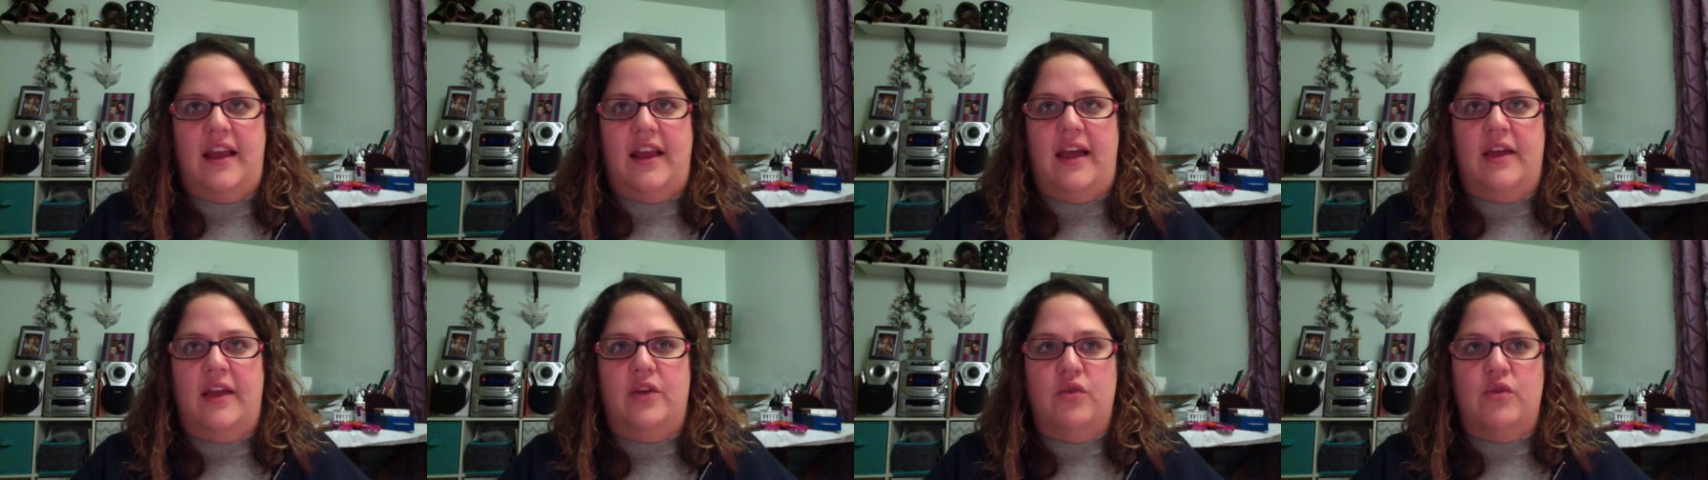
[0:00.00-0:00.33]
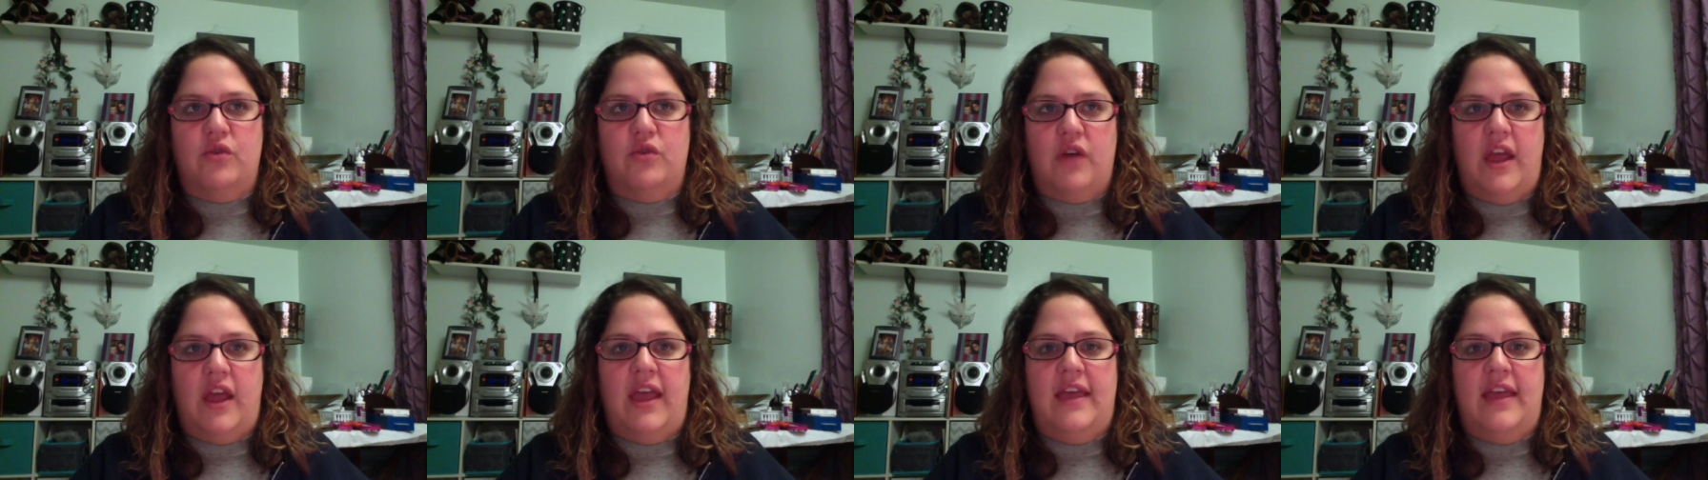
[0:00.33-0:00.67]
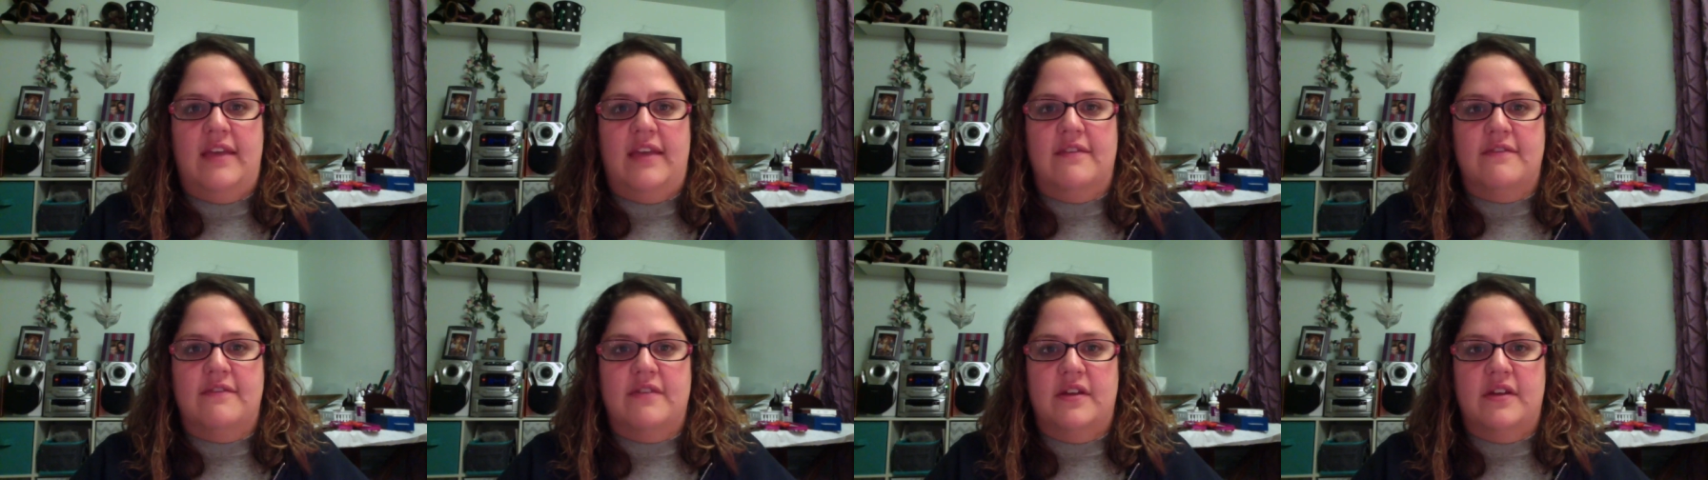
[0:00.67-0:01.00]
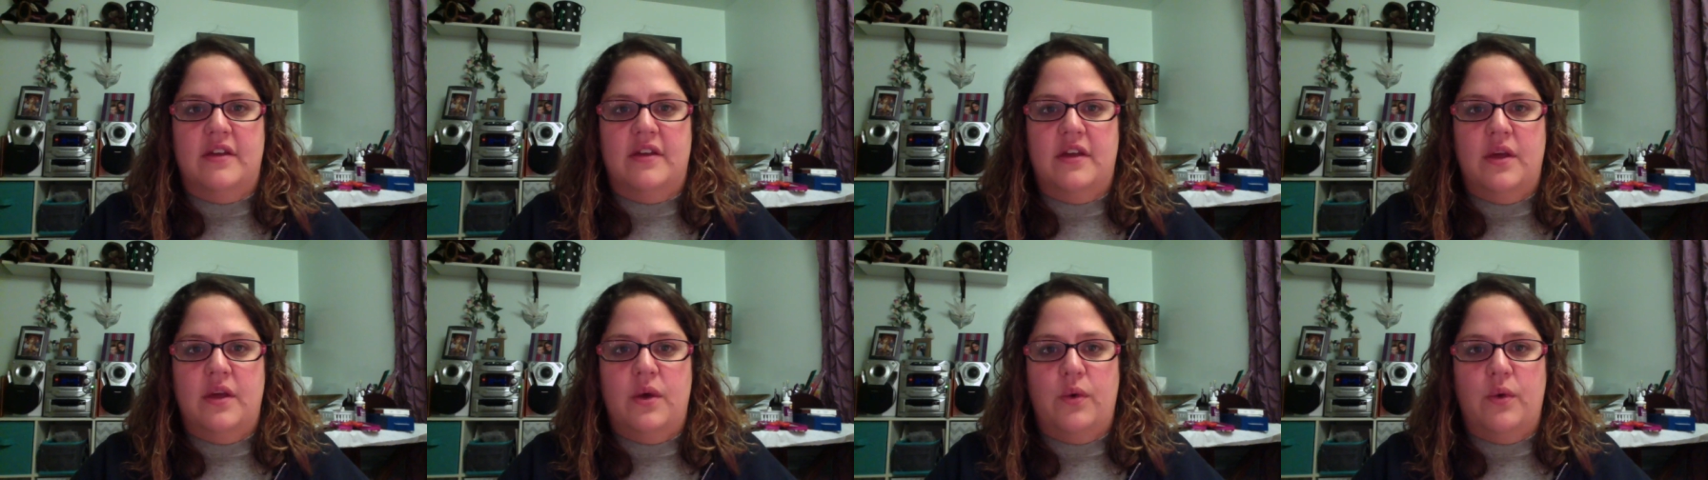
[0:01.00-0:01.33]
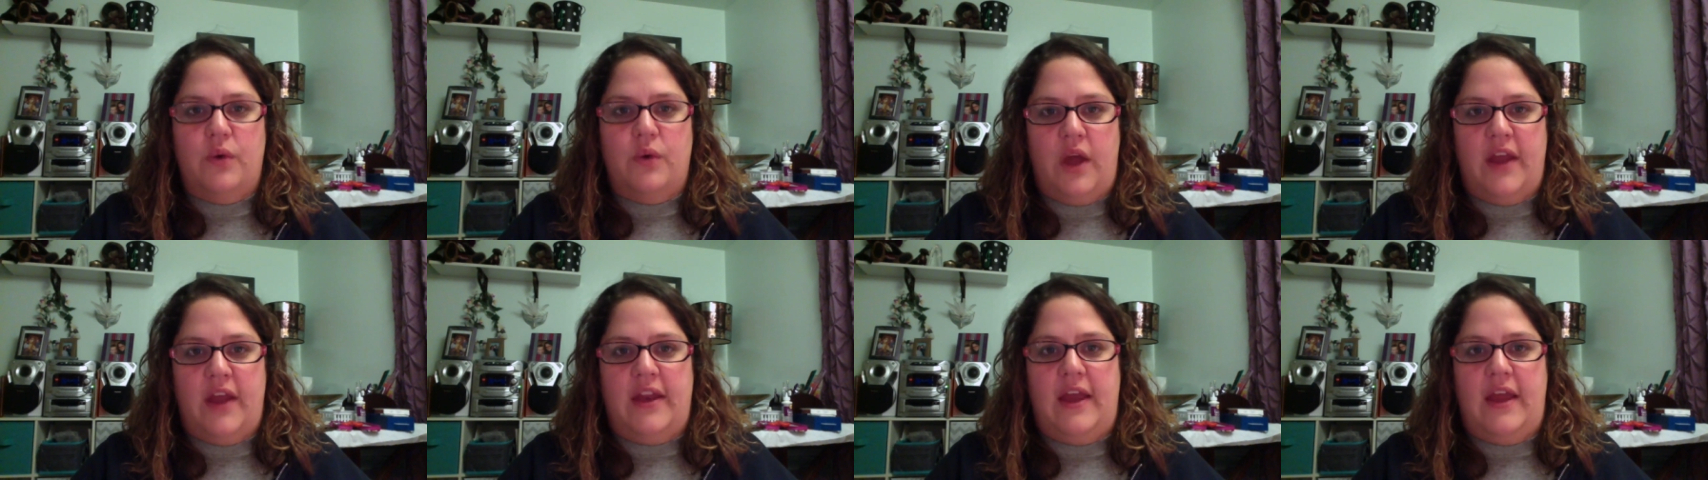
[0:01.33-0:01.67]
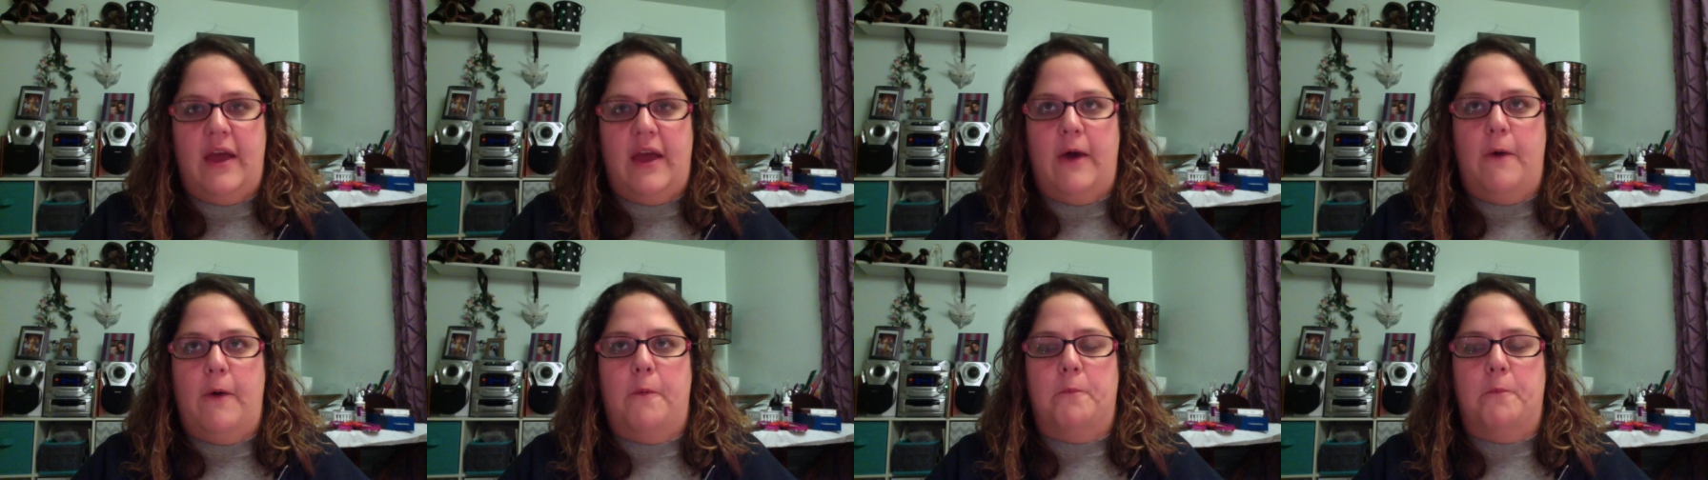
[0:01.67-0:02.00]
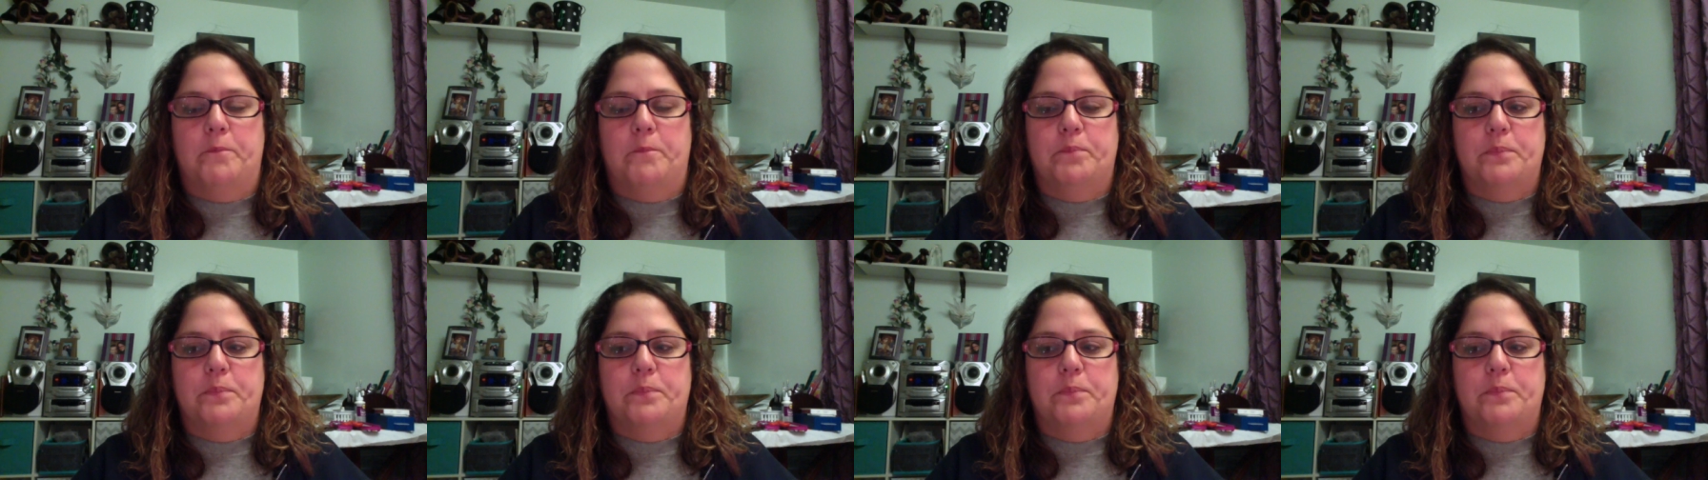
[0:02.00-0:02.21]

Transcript: I crave right now